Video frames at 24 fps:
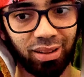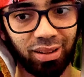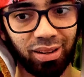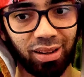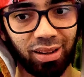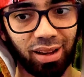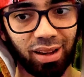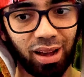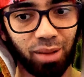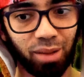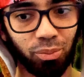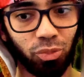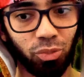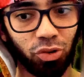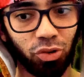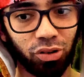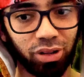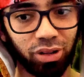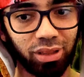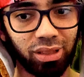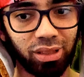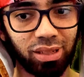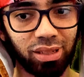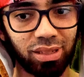I'm more in
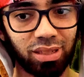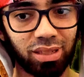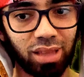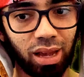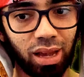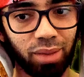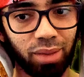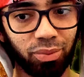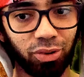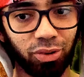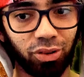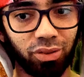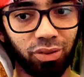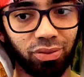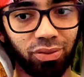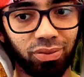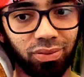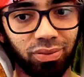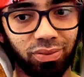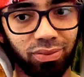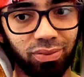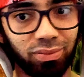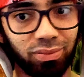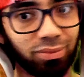this type of
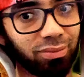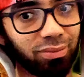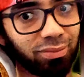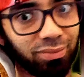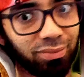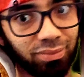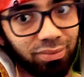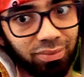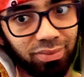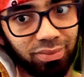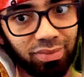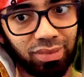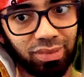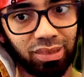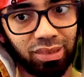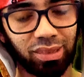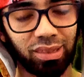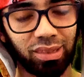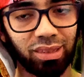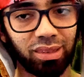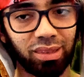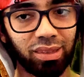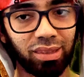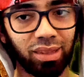
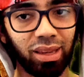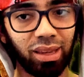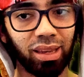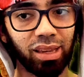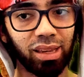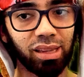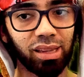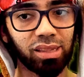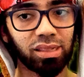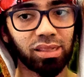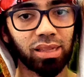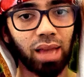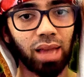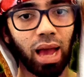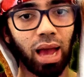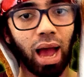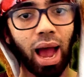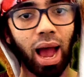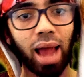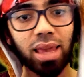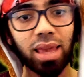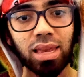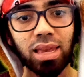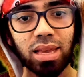things.
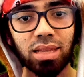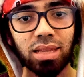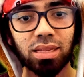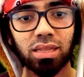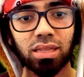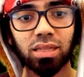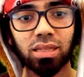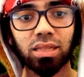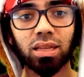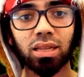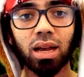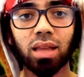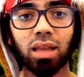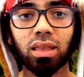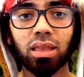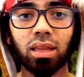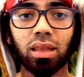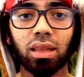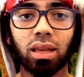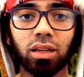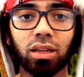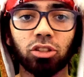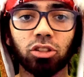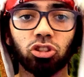I guess it's kind of
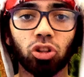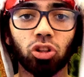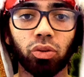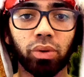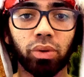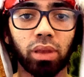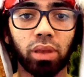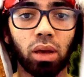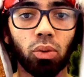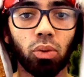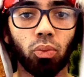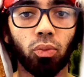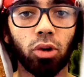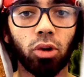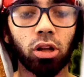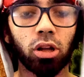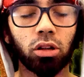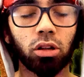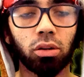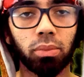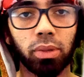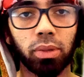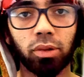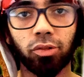like showing a
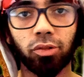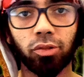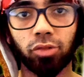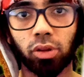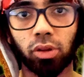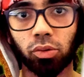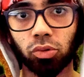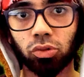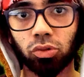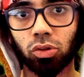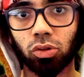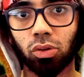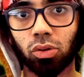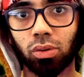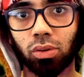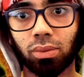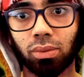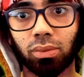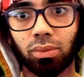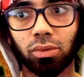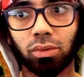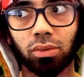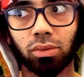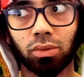welcoming of Naruto
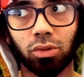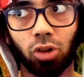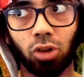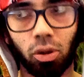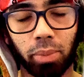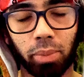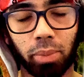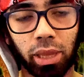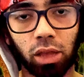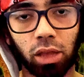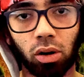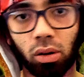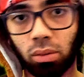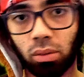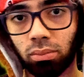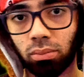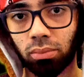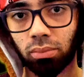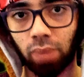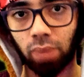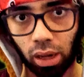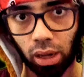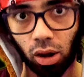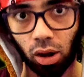coming home,
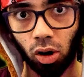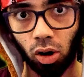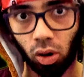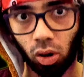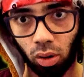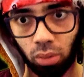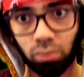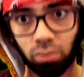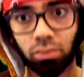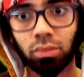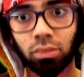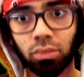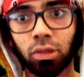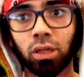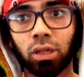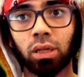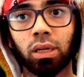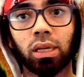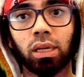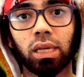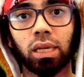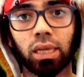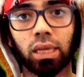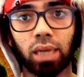back home.
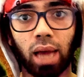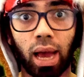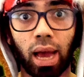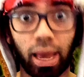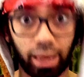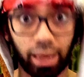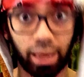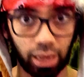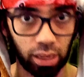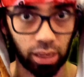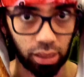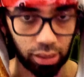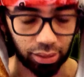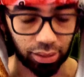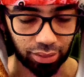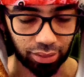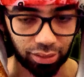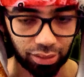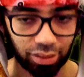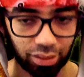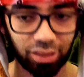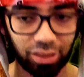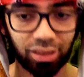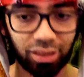I get it.
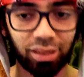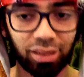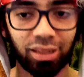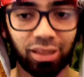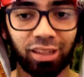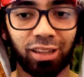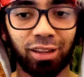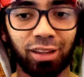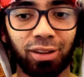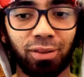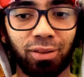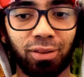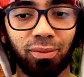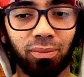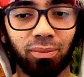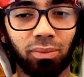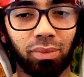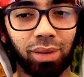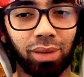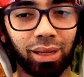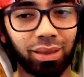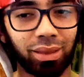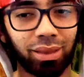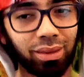
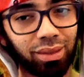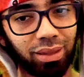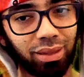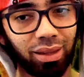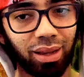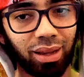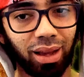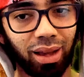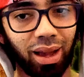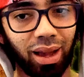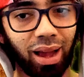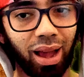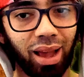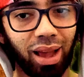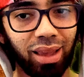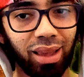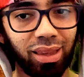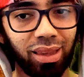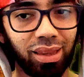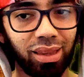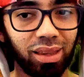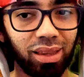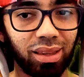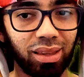But I,
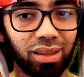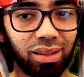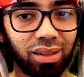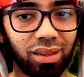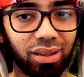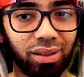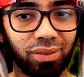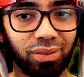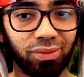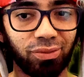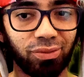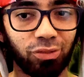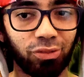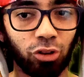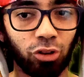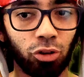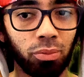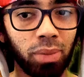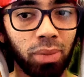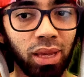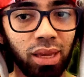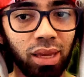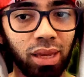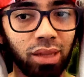for
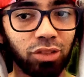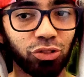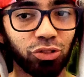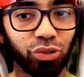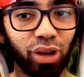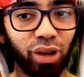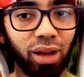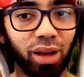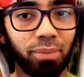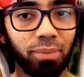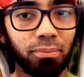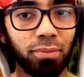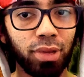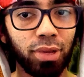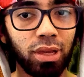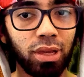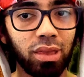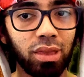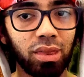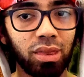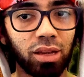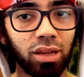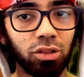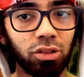me, it should have been,
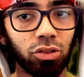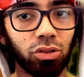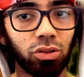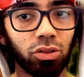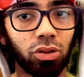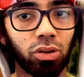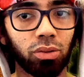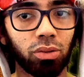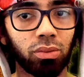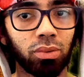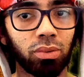I don't know,